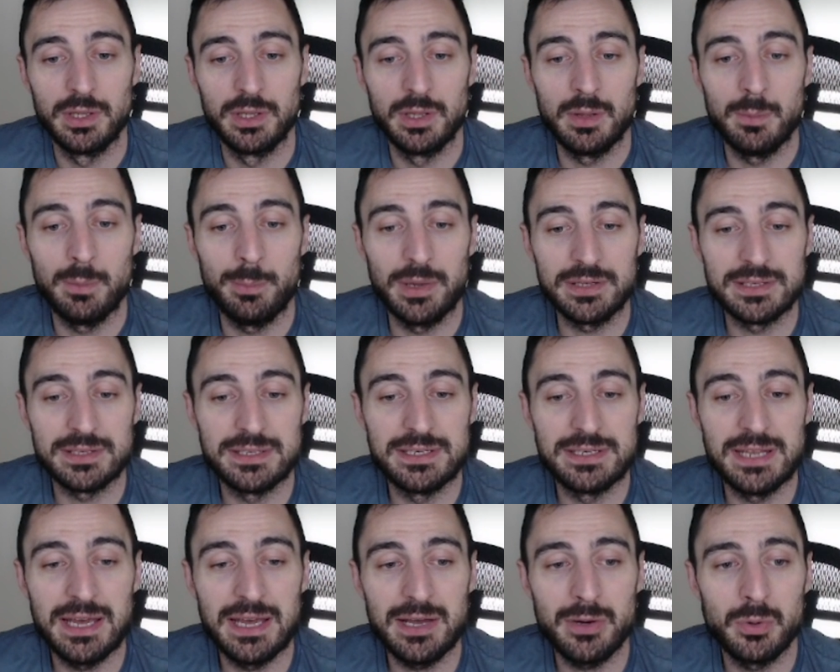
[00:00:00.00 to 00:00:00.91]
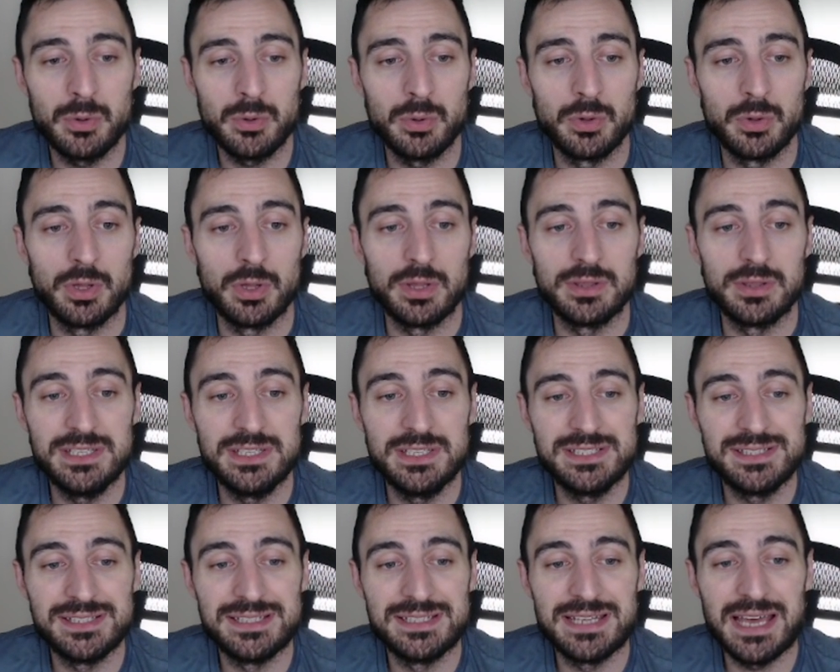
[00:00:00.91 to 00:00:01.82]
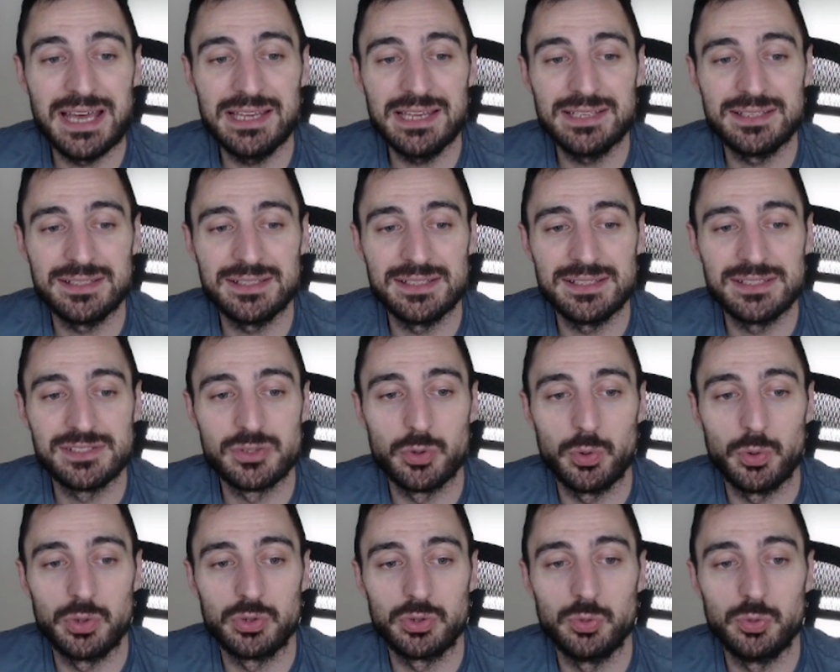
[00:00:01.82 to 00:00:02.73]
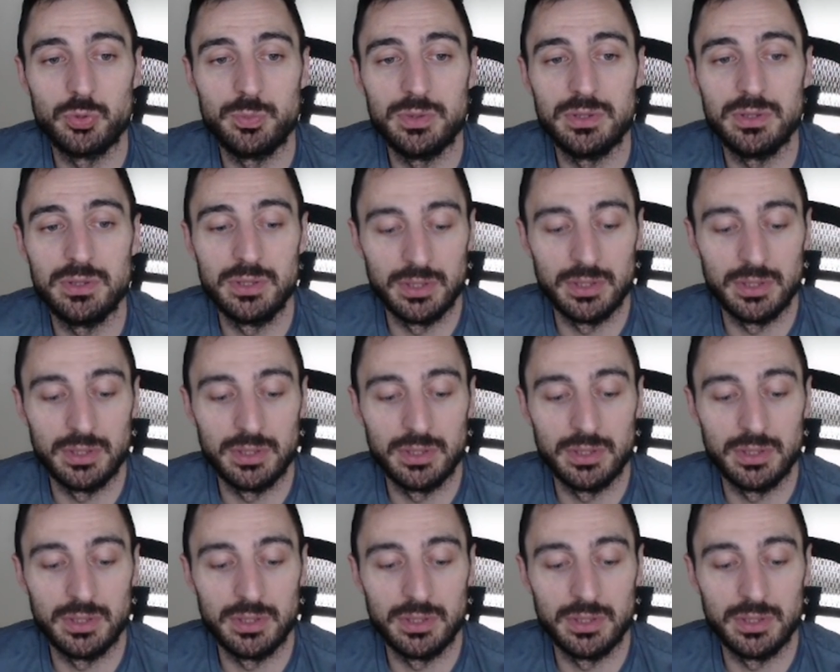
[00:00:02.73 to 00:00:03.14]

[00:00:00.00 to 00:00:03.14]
but now this knight is going to be